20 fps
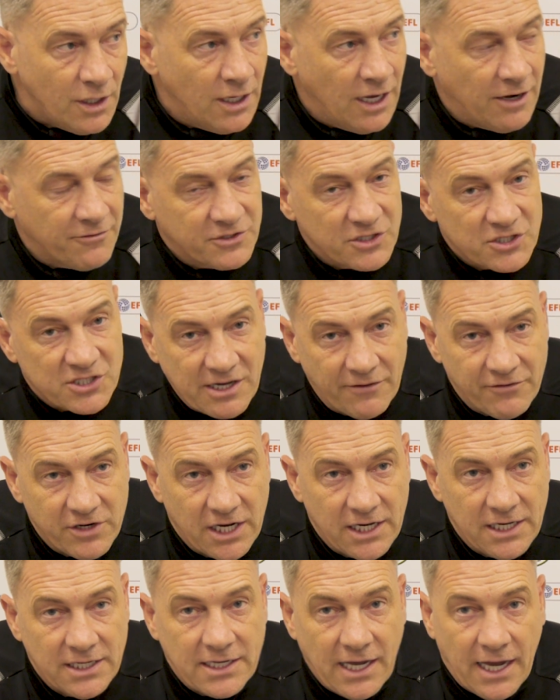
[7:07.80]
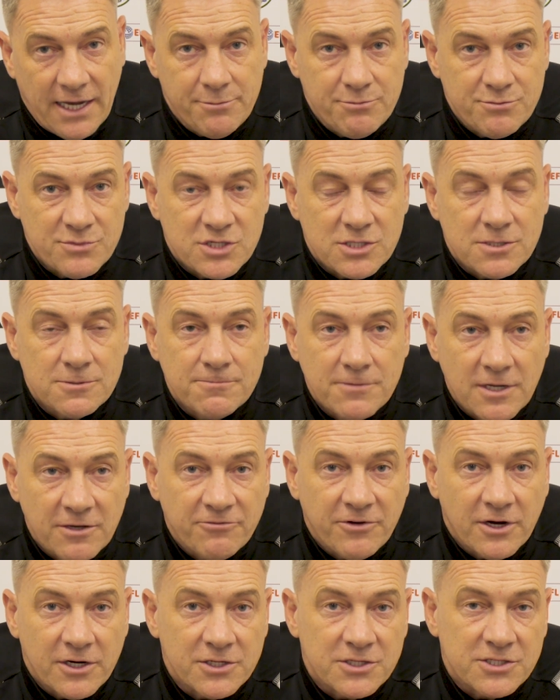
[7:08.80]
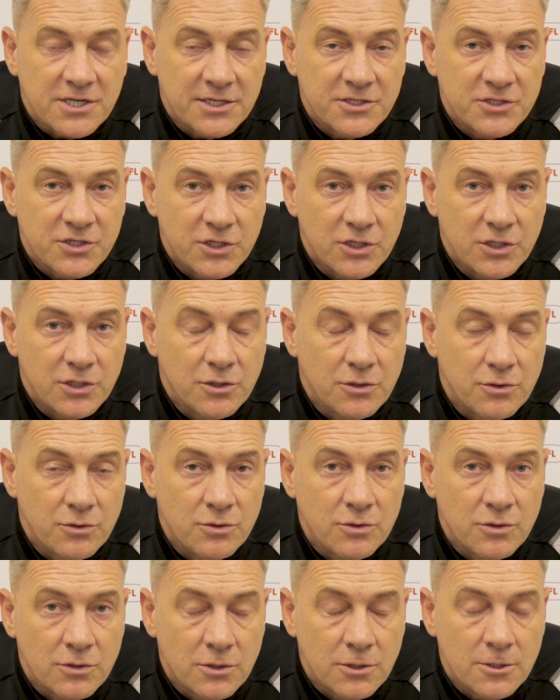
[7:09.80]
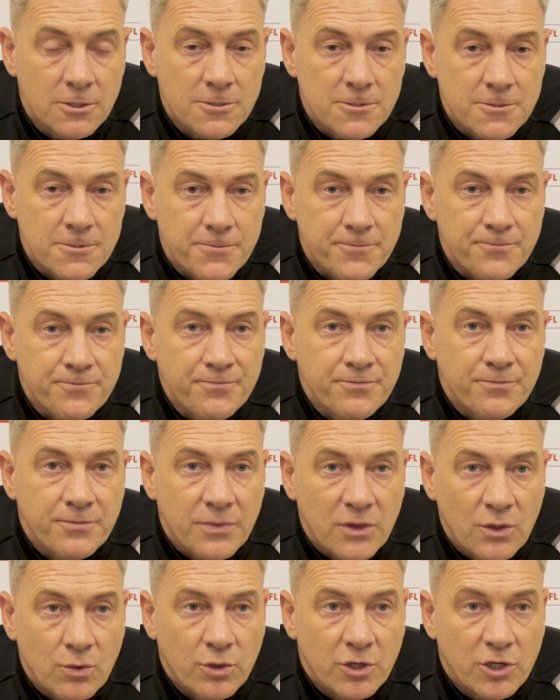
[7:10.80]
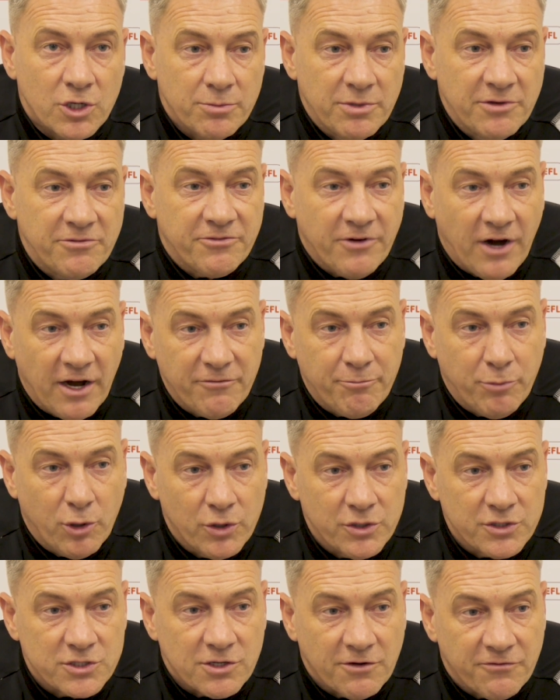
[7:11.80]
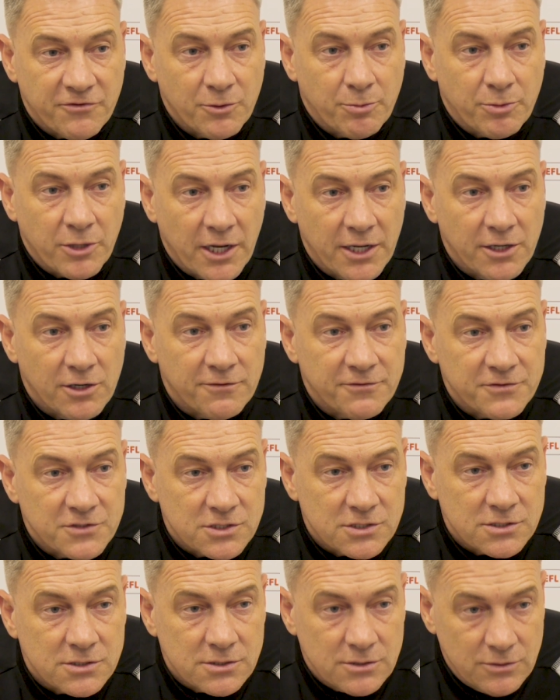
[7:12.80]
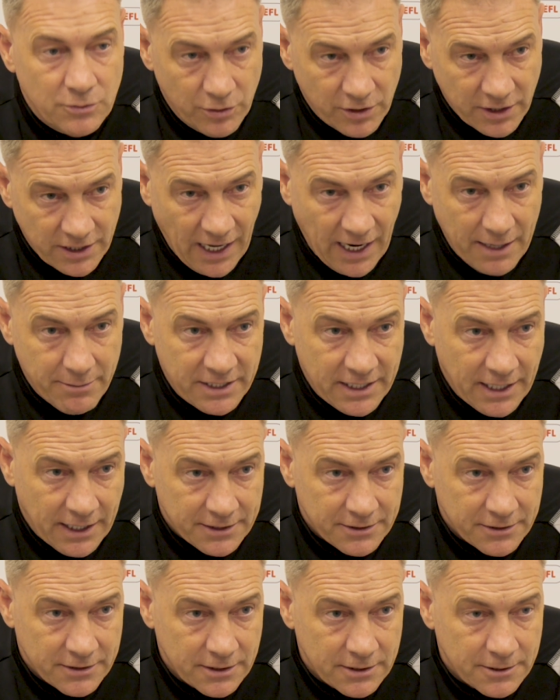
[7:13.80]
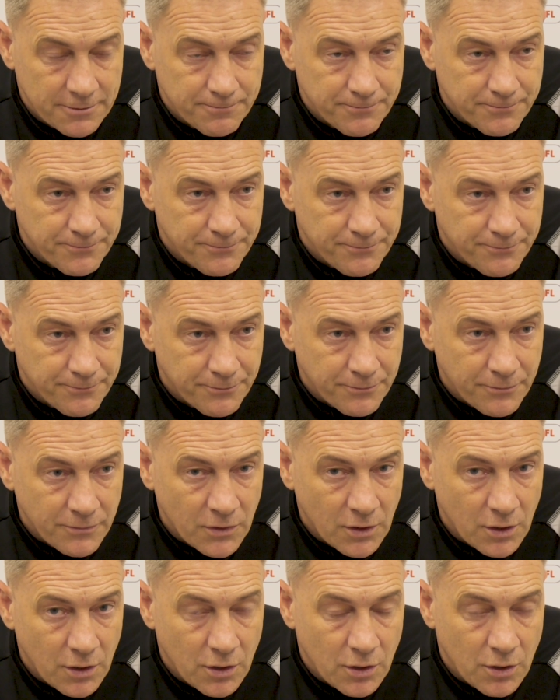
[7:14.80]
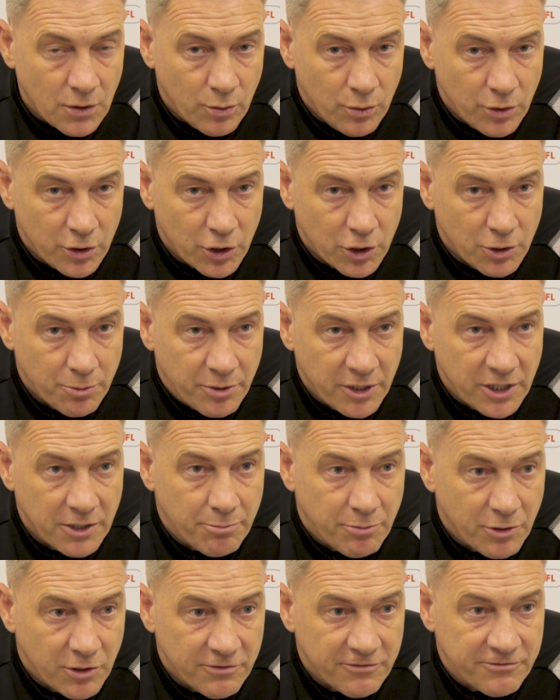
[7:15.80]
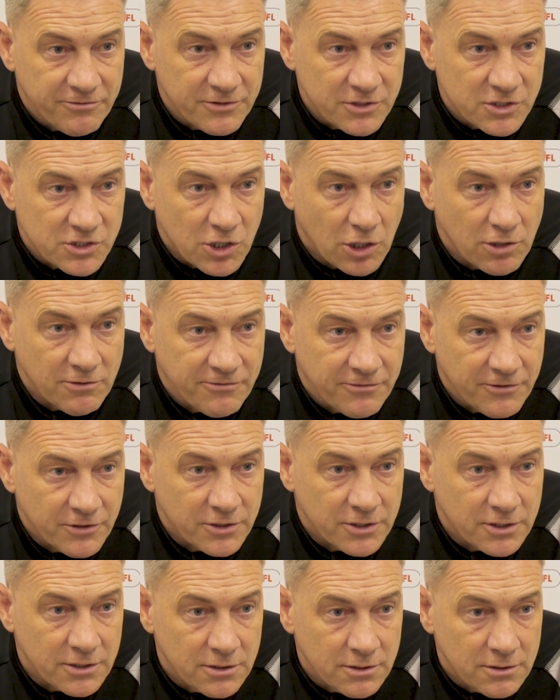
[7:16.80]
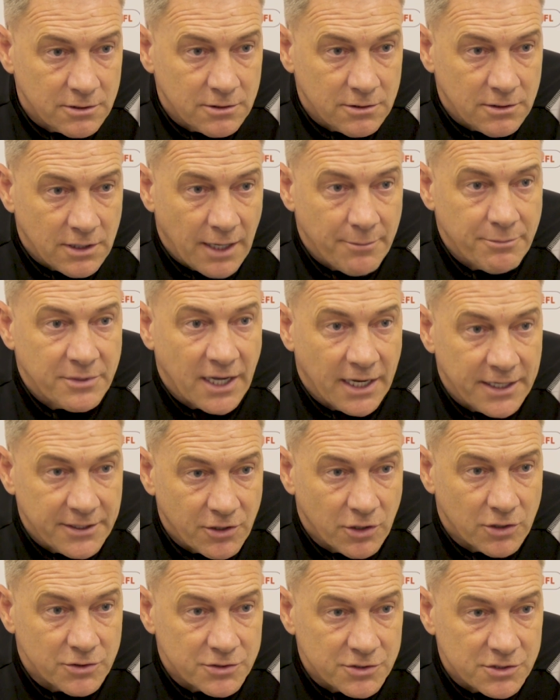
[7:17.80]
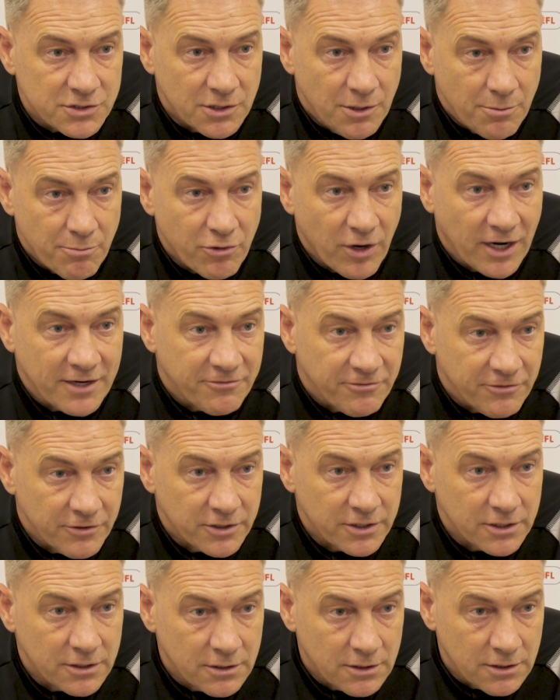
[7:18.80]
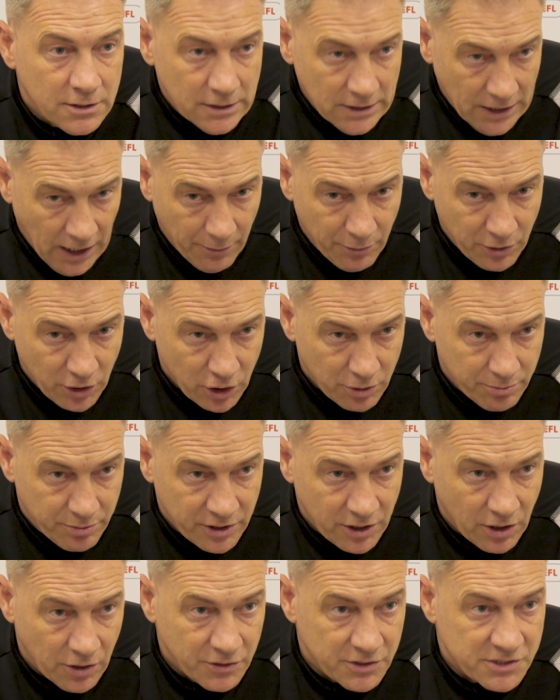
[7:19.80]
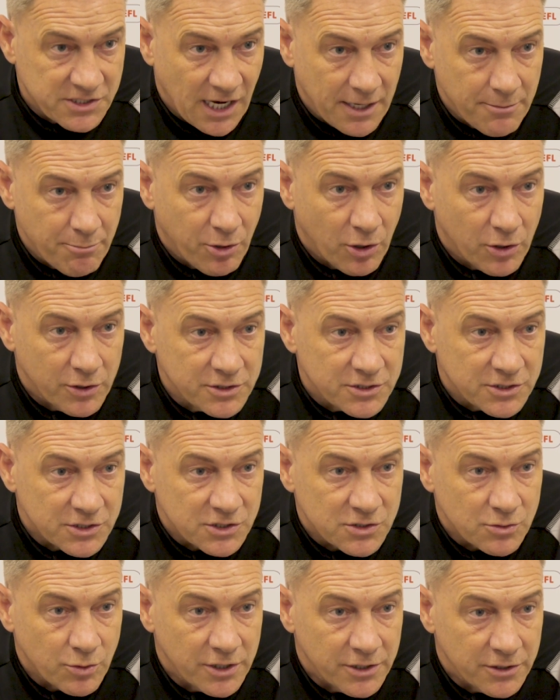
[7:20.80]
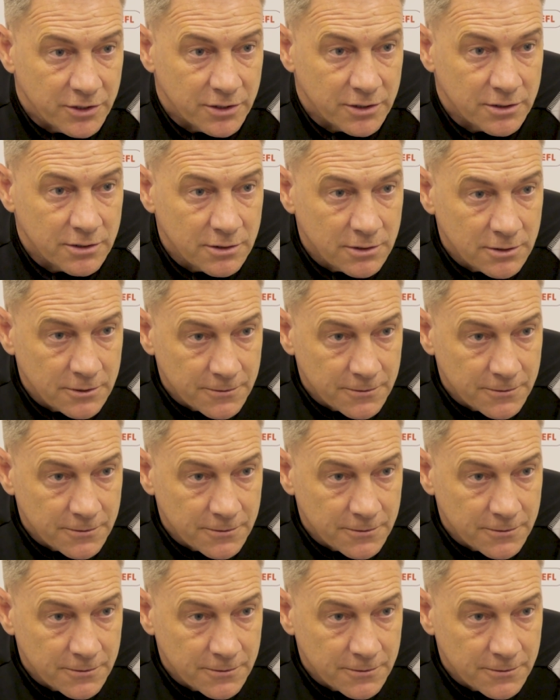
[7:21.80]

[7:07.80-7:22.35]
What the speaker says: after 17 games, if I'd have said to you, we're going to be 5 points off the playoffs with a game in hand, we're going to be above Salford, MK Dons and Bradford, and we're going to be on the same points as Swindon.